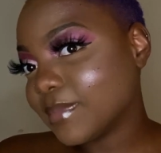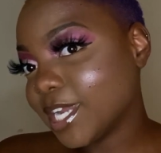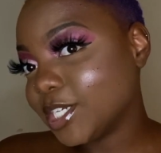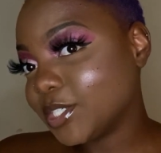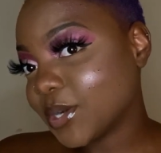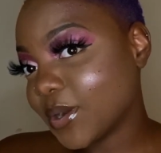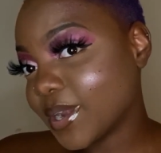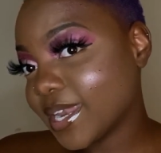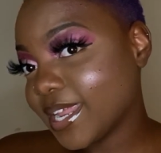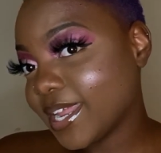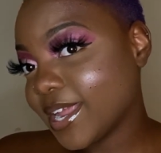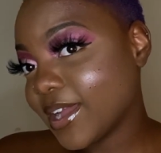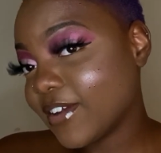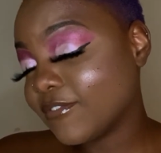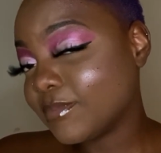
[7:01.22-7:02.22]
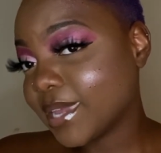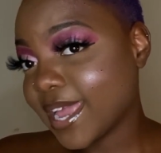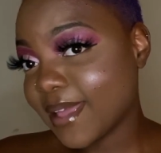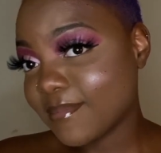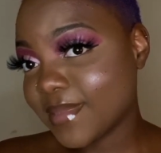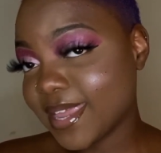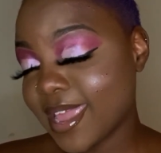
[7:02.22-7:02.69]
my journey of
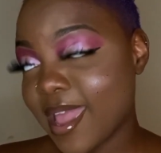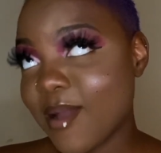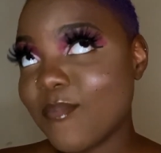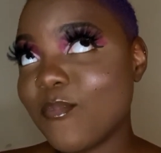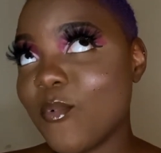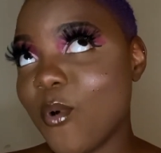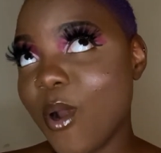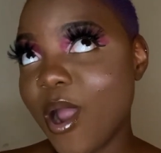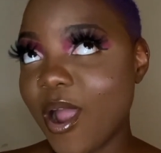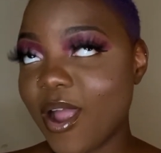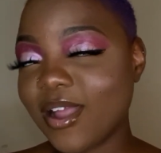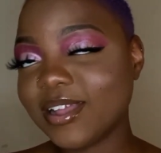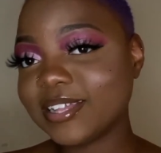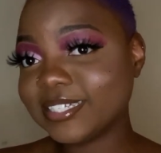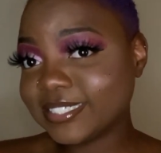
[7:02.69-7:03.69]
becoming a moi.